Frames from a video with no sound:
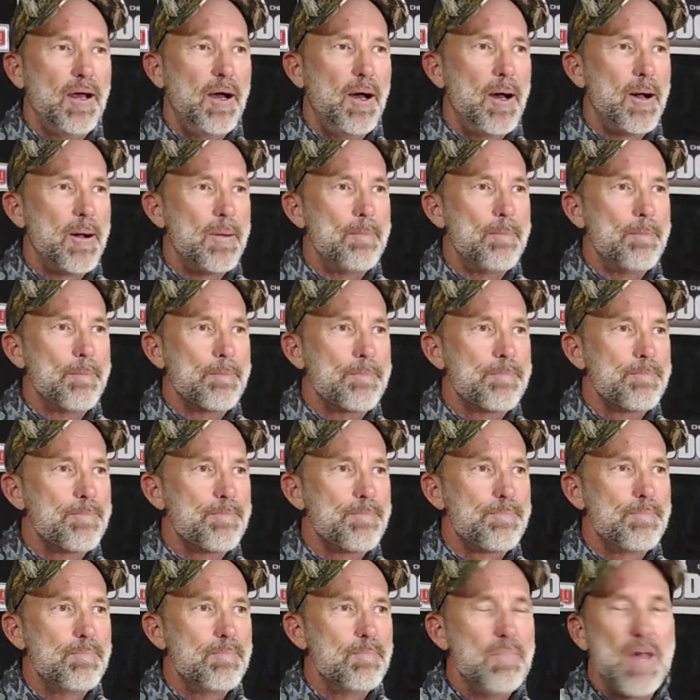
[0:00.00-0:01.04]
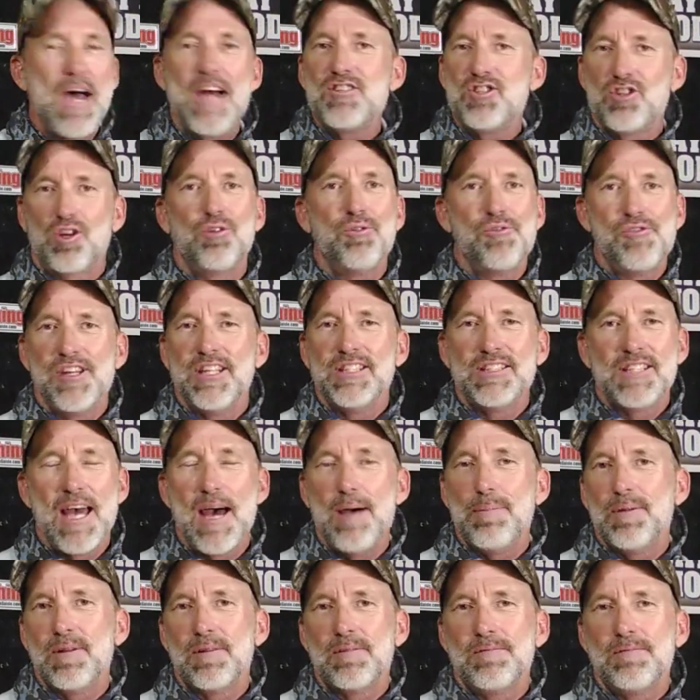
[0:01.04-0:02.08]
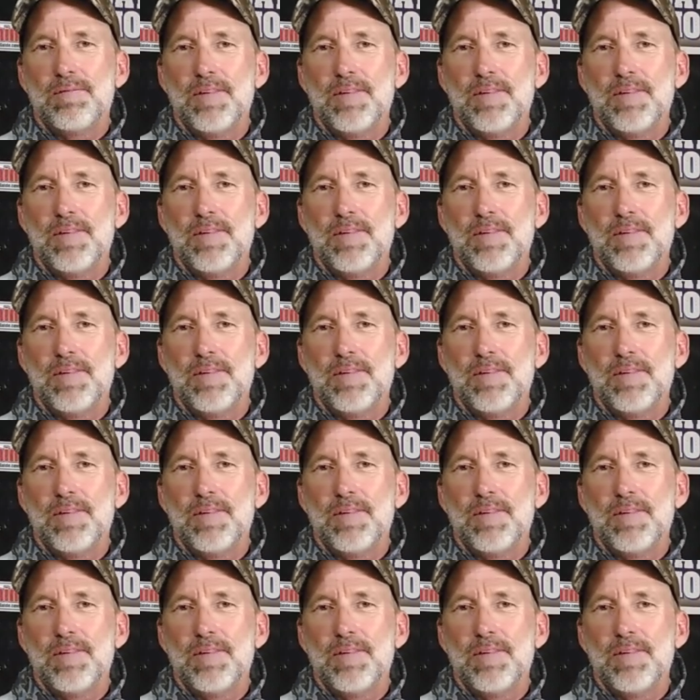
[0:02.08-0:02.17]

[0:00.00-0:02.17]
Um, magical things happen